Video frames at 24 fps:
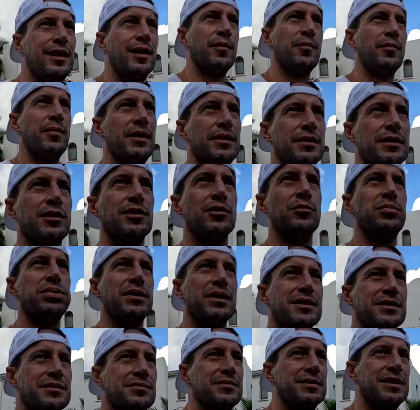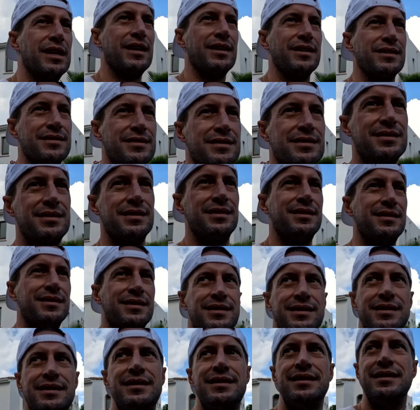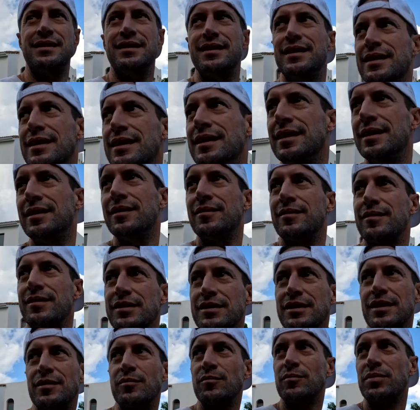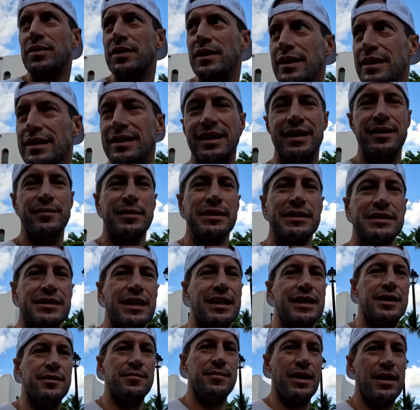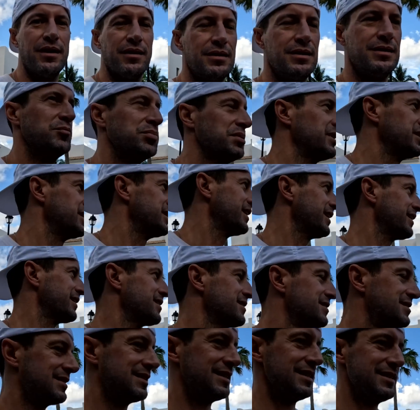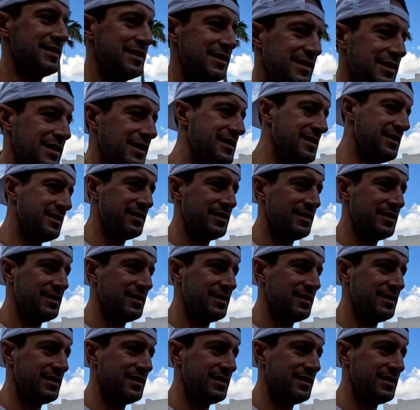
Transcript: I'm about to go play some tennis, which I'm pretty damn excited about. I haven't played yet this season.